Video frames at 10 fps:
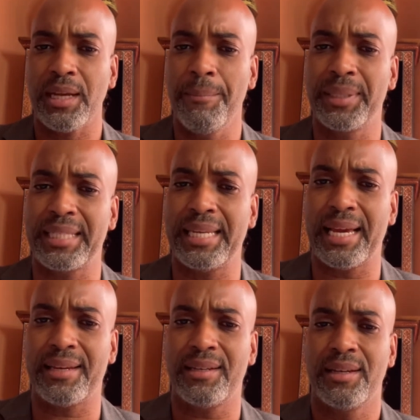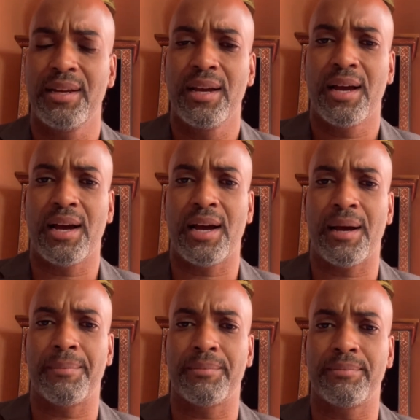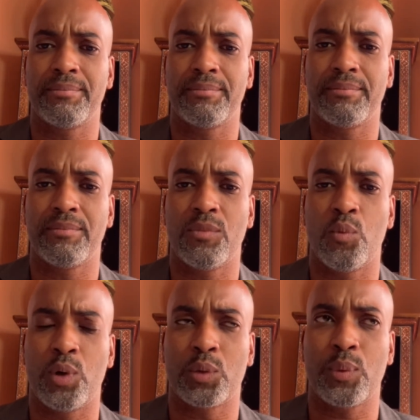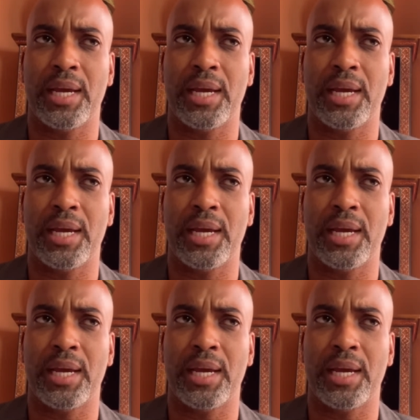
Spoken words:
But in the end, what we